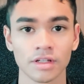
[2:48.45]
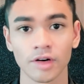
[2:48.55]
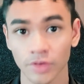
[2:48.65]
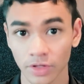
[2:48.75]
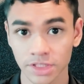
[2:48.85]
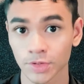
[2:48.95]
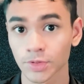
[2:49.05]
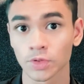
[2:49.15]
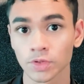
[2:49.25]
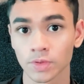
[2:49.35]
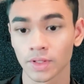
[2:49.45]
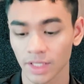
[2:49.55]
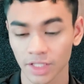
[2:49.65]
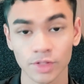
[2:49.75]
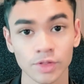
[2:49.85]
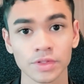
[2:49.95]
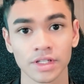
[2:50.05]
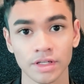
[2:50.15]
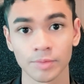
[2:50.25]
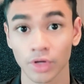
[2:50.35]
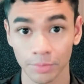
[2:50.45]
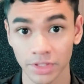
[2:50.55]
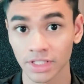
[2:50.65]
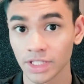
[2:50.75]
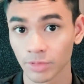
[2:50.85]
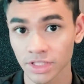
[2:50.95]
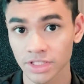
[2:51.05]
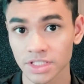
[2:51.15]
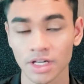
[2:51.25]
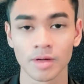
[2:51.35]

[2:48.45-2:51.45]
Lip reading: Of course, it's also good to include the proper keywords,